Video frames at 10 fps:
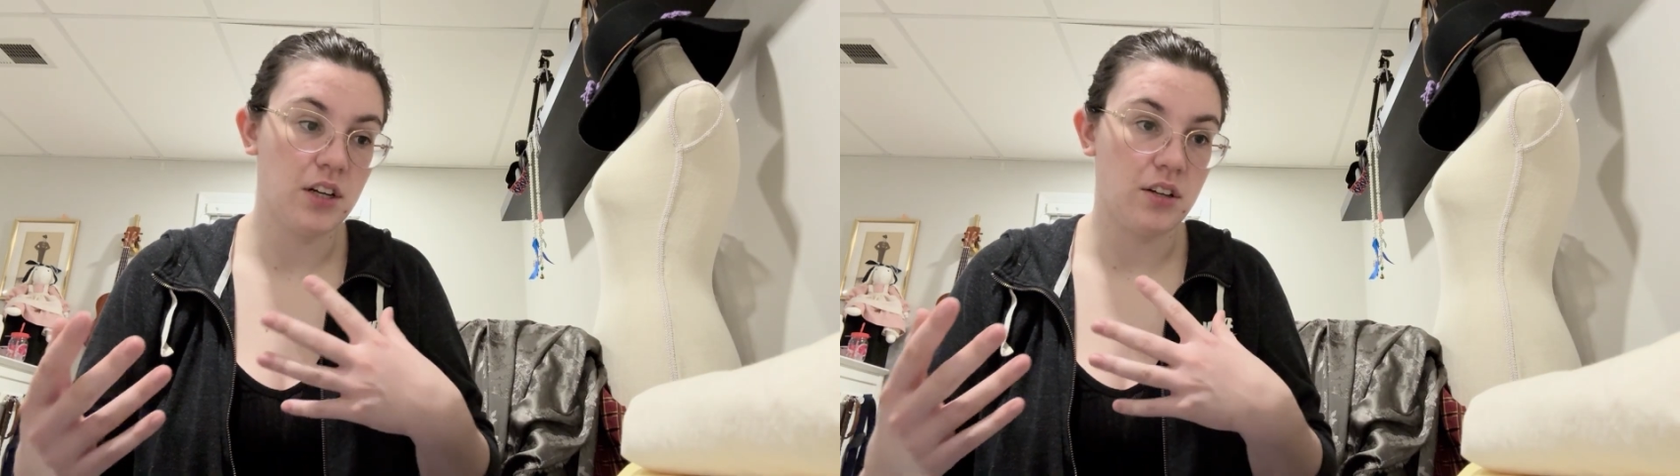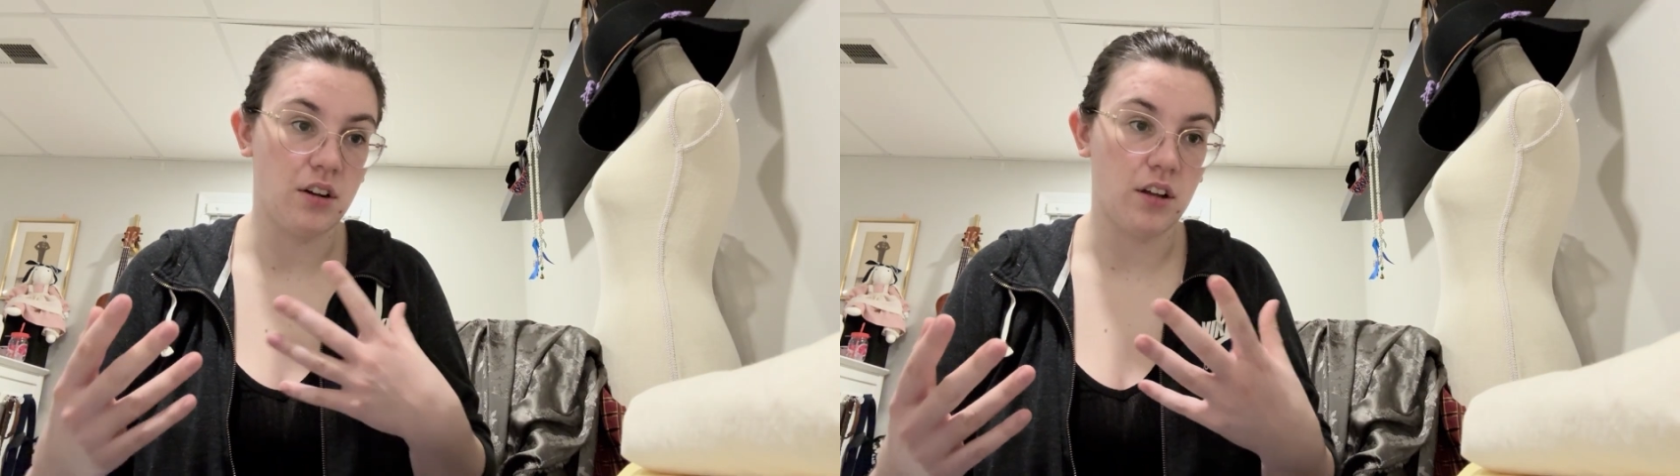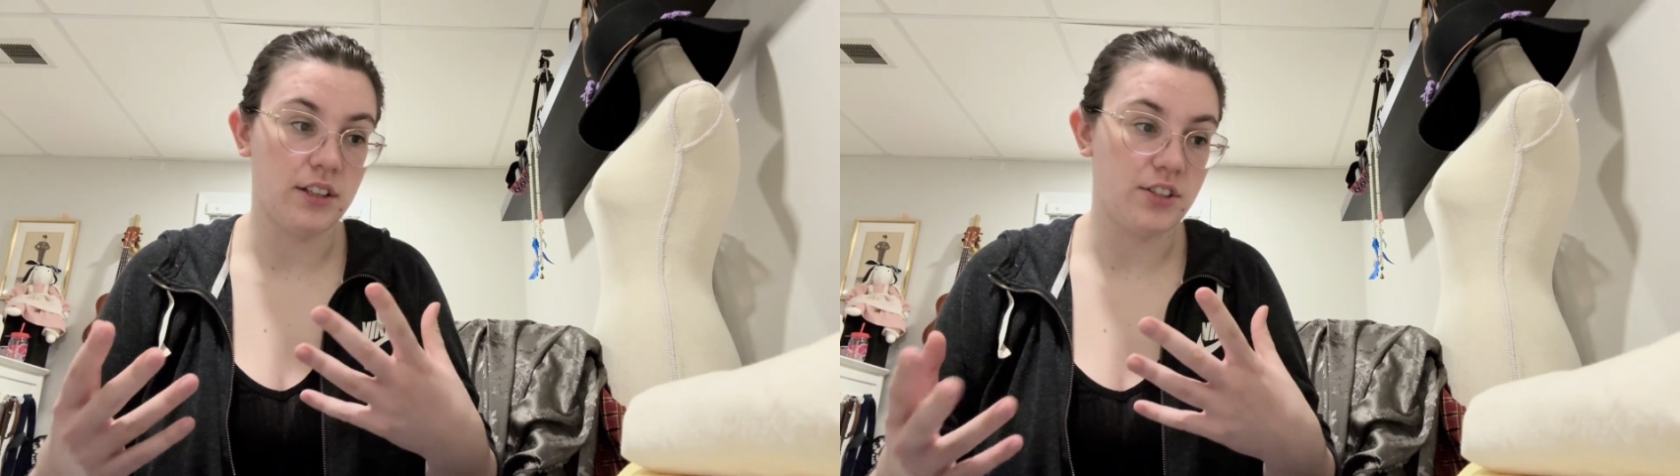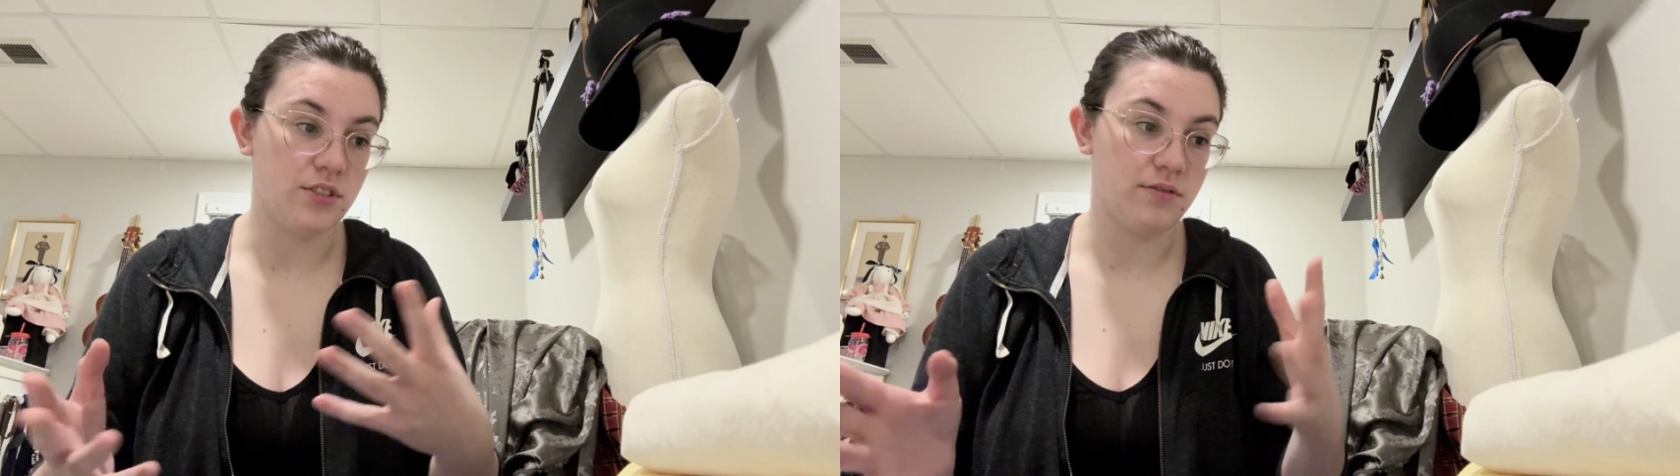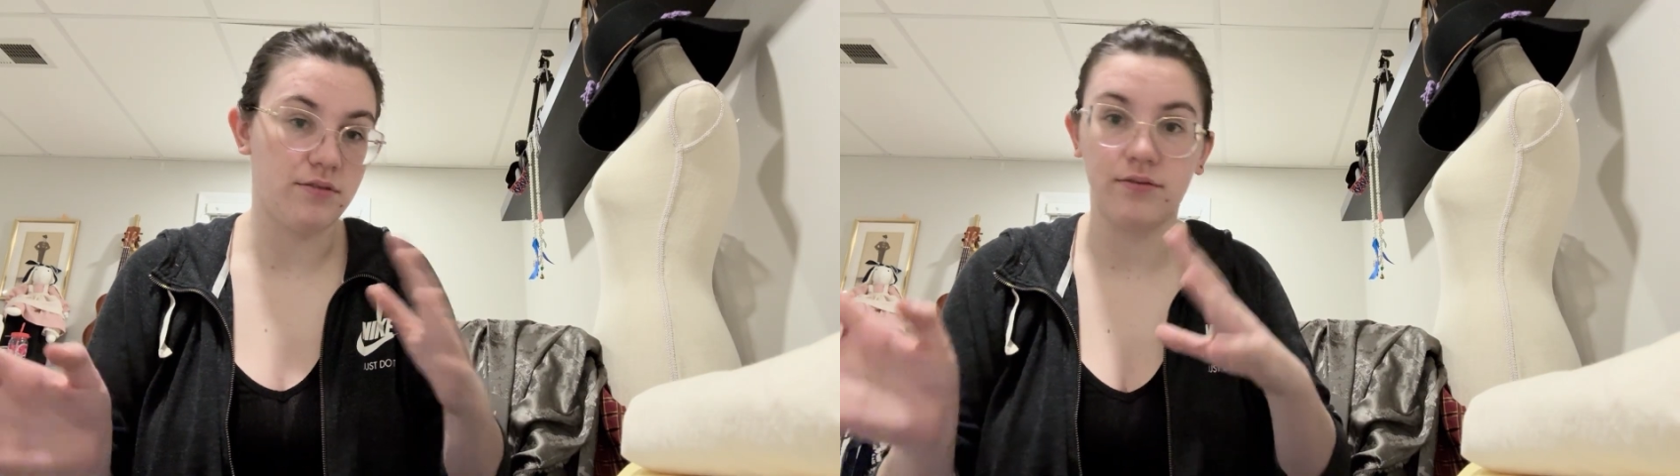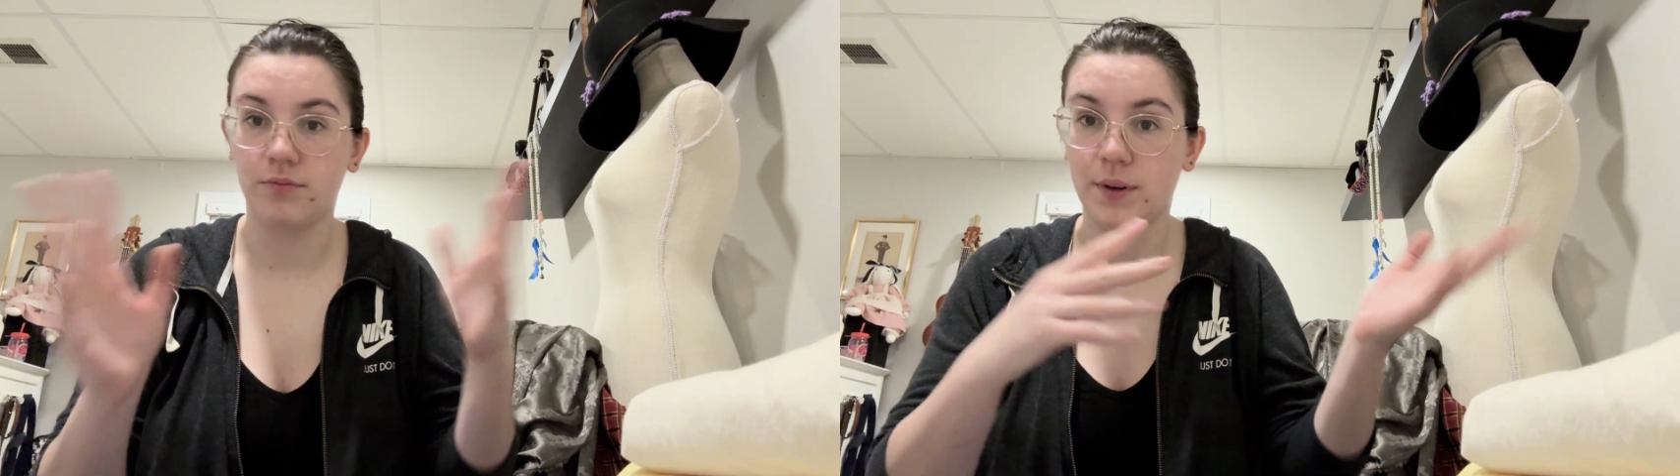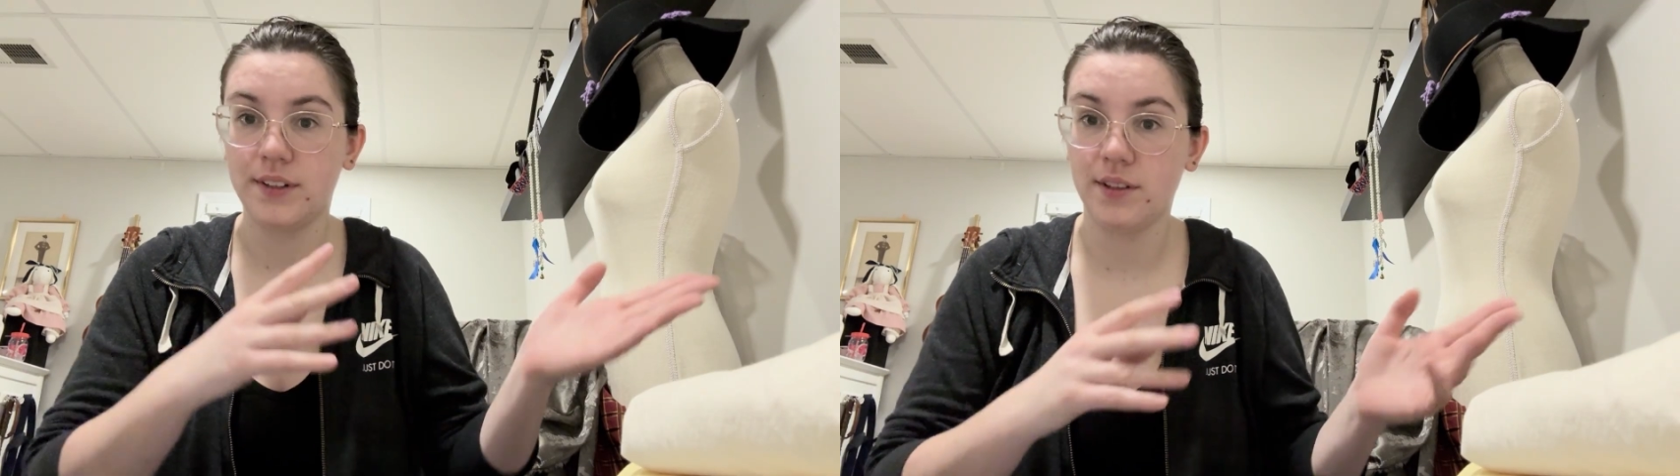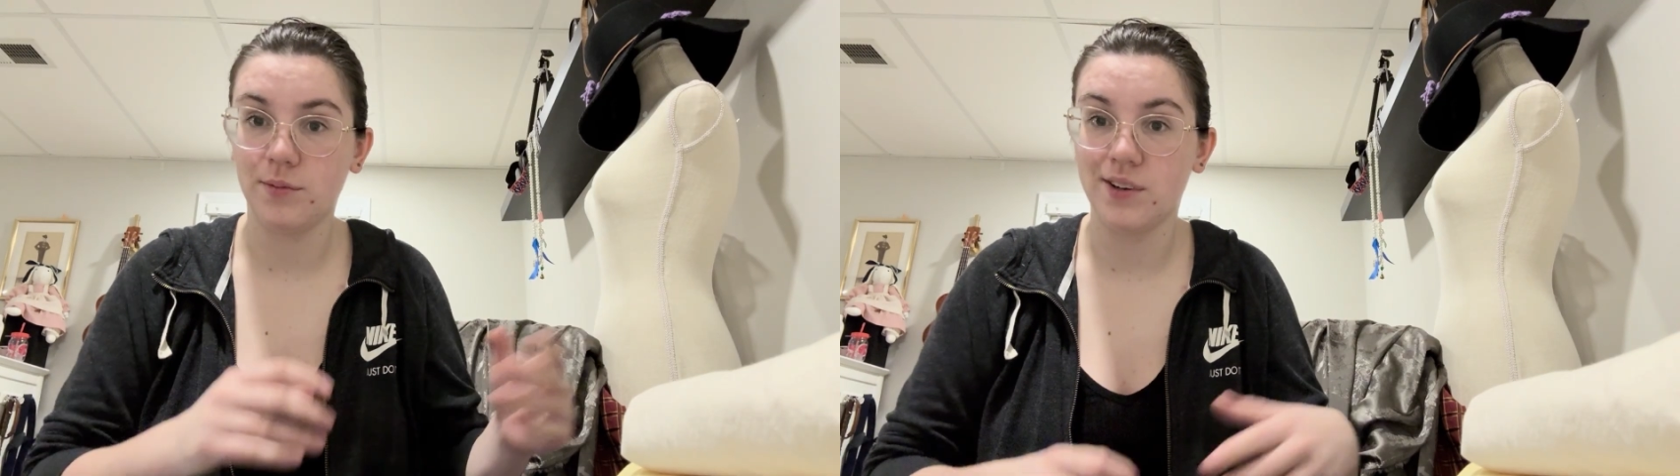knowledge of what
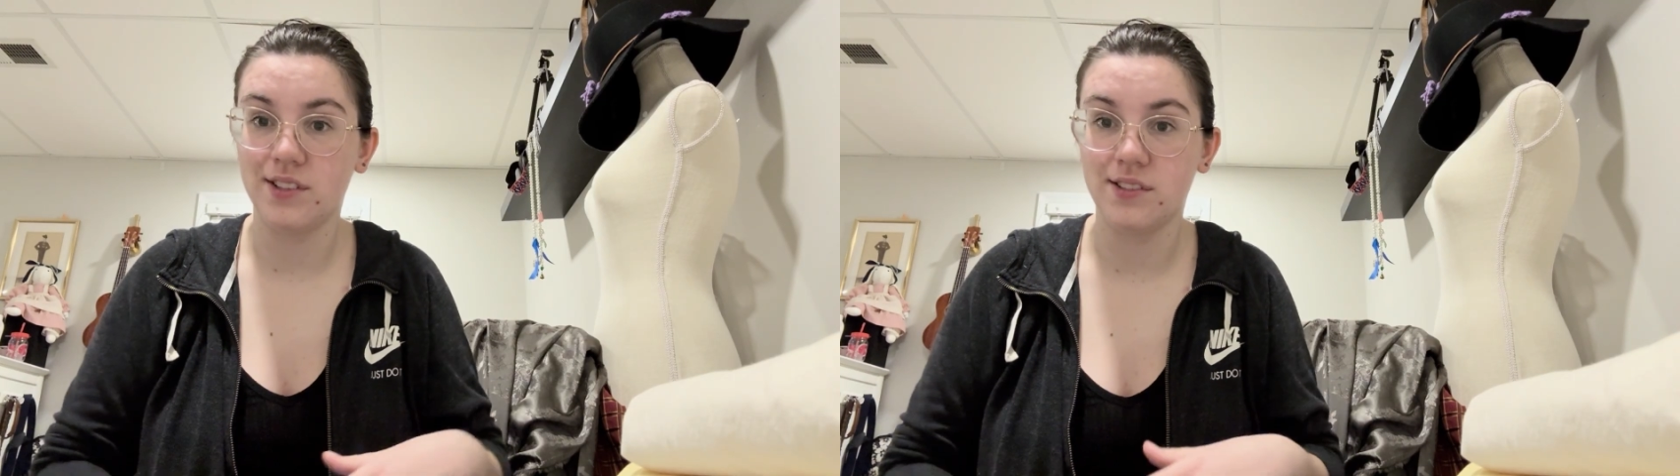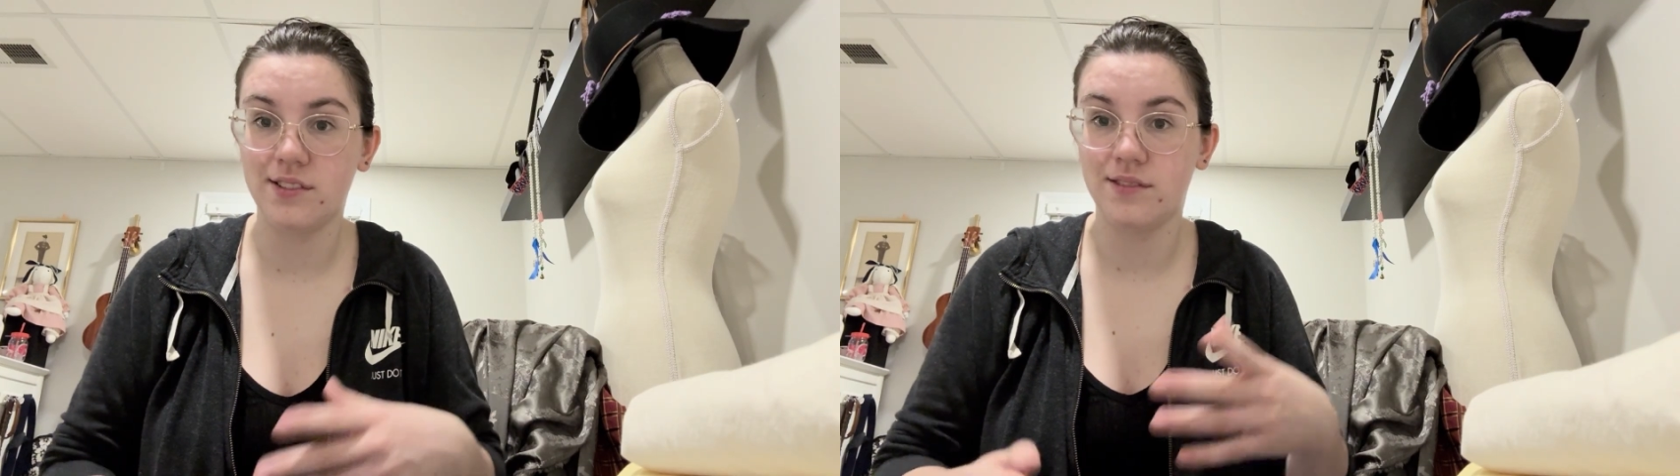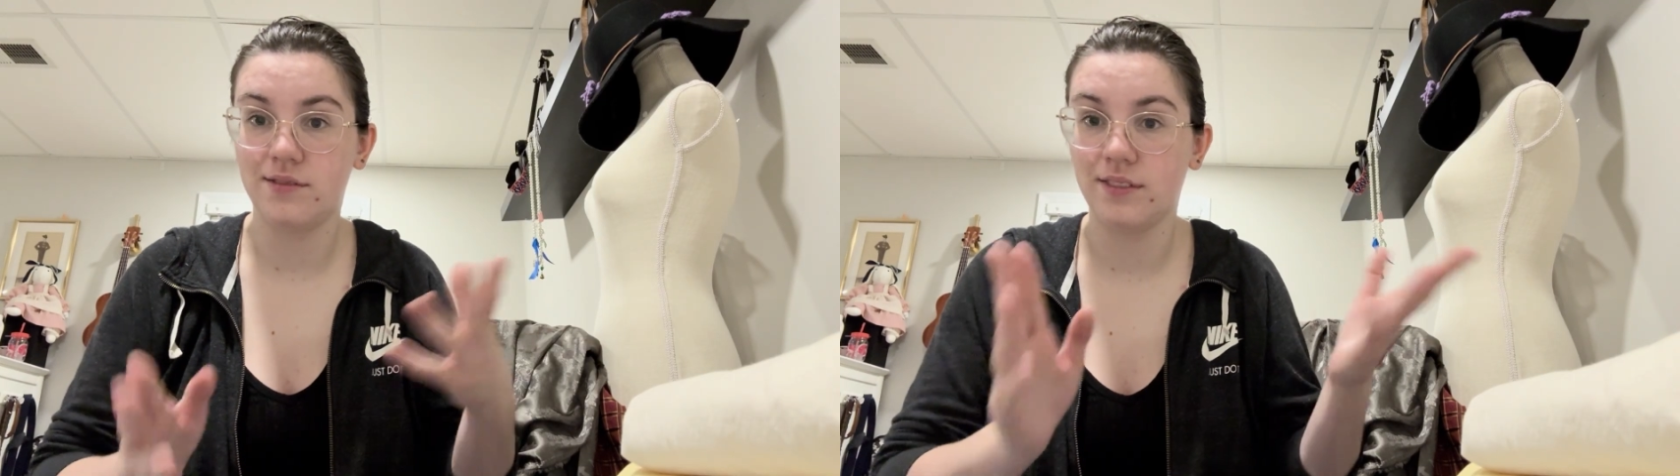it was